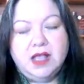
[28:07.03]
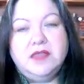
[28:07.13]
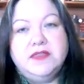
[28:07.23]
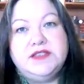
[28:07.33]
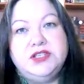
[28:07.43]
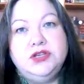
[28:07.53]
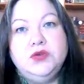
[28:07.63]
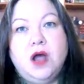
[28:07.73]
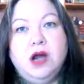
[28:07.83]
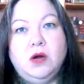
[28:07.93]
The Sioux
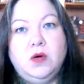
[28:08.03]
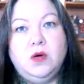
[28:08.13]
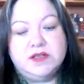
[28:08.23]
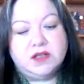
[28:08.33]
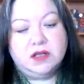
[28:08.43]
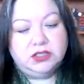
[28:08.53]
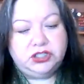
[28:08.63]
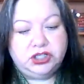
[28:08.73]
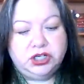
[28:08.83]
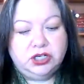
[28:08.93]
are a horse
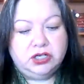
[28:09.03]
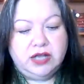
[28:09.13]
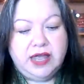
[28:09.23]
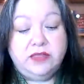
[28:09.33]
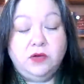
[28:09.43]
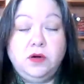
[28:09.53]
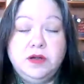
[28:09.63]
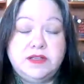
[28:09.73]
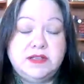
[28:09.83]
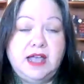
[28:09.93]
culture, and the
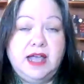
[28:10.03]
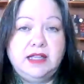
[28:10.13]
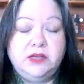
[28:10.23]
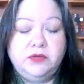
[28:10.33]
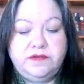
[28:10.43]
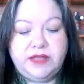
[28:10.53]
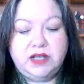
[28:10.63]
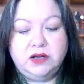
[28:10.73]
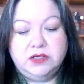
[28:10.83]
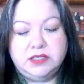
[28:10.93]
horse is highly
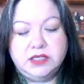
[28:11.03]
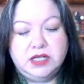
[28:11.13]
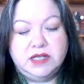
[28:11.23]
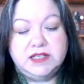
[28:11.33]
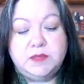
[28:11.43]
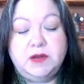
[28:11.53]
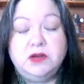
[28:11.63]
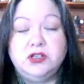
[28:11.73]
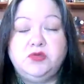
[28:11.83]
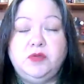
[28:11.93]
revered, a
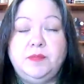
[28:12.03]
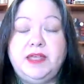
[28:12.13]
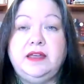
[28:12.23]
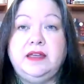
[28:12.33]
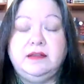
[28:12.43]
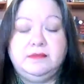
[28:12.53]
spiritual being.